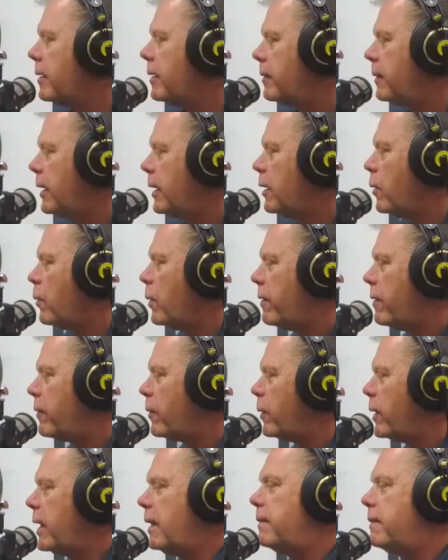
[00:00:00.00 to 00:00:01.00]

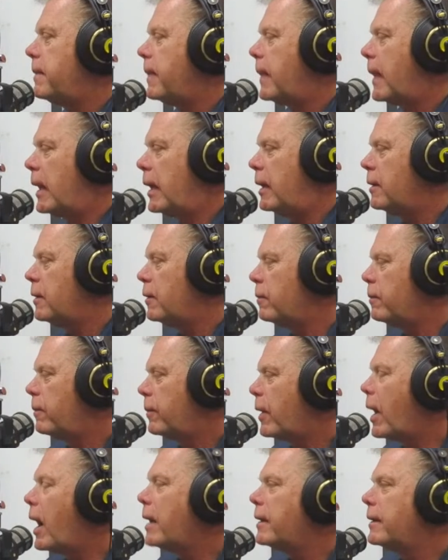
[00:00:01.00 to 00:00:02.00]
already
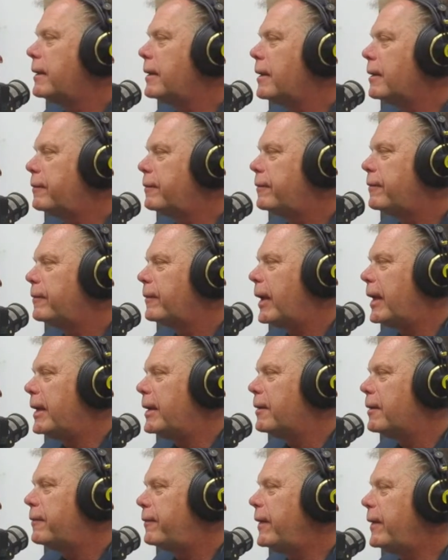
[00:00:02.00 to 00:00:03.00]
gotten enough
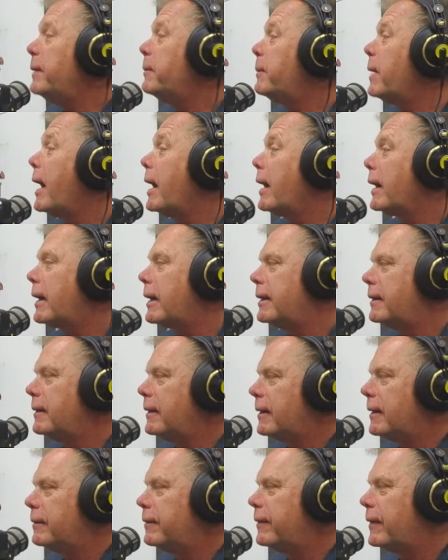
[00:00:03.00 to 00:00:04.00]
feedback and
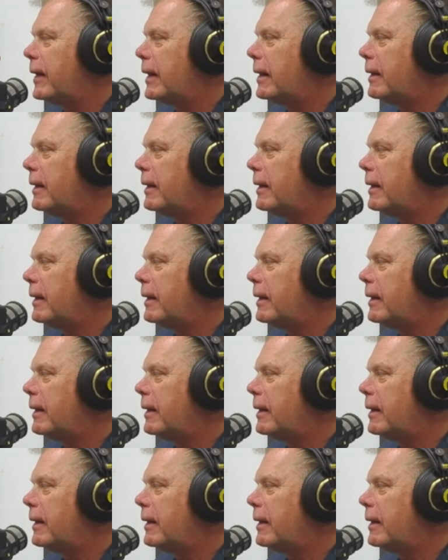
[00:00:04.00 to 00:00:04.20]
enough